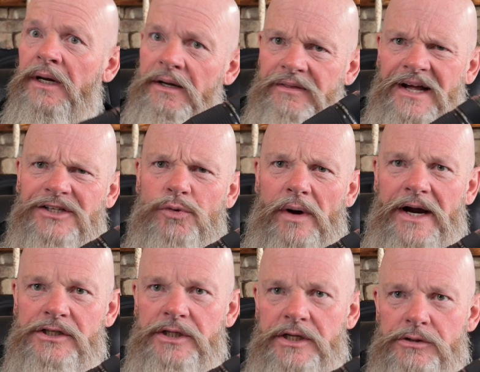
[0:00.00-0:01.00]
That's where I
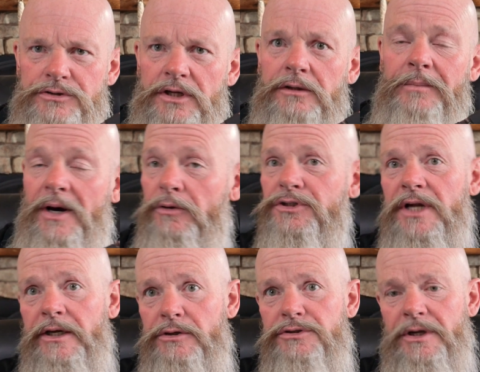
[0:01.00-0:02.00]
actually used it the most. I
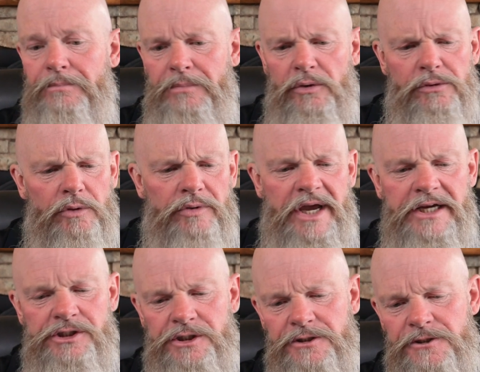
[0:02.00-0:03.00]
used it in both
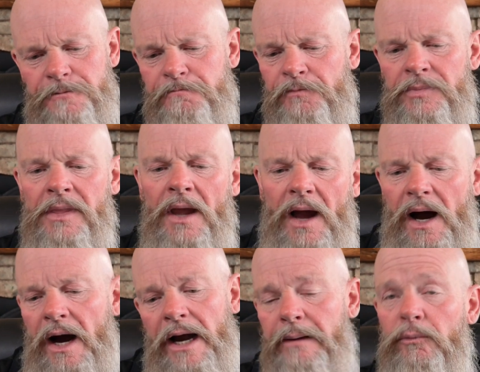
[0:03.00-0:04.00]
locations.
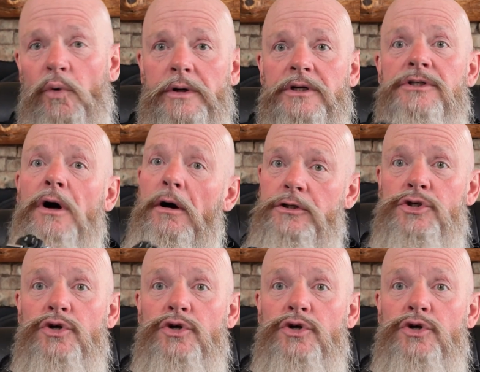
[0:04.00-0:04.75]
I am going to talk